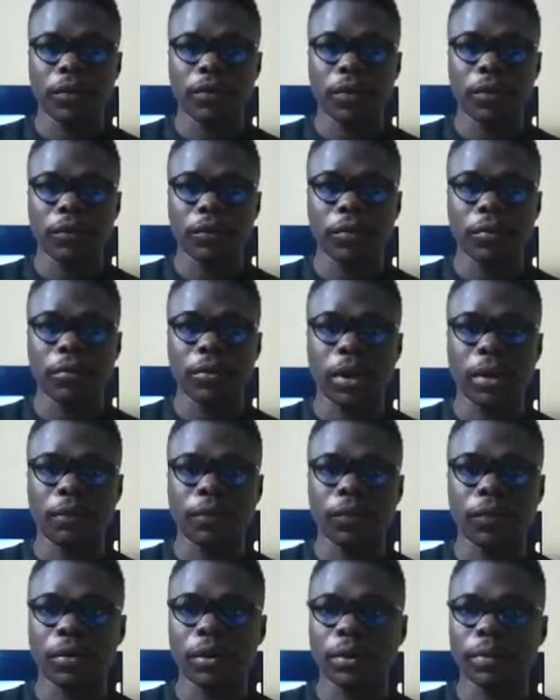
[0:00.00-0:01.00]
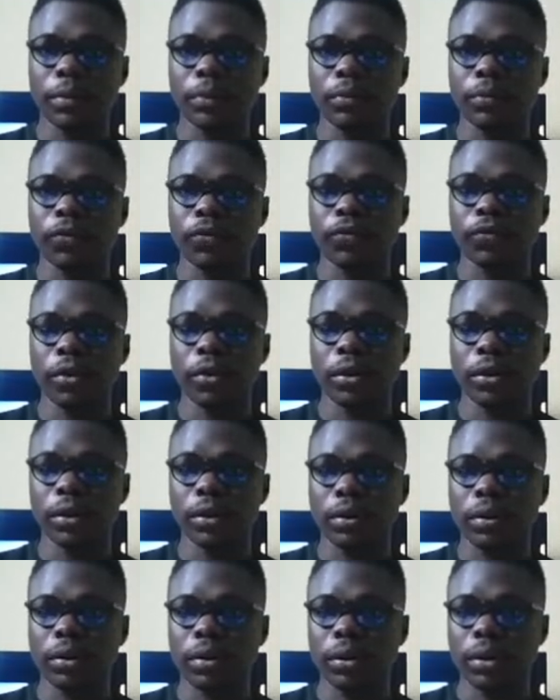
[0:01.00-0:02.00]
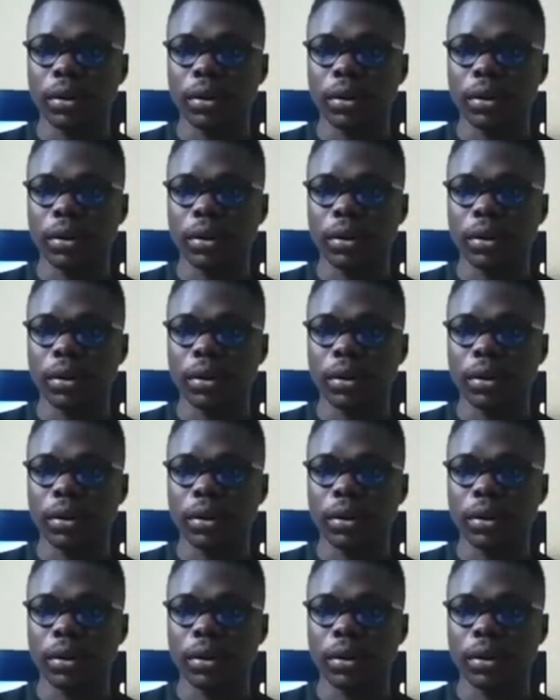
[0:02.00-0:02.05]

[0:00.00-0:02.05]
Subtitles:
give some time for other people to join in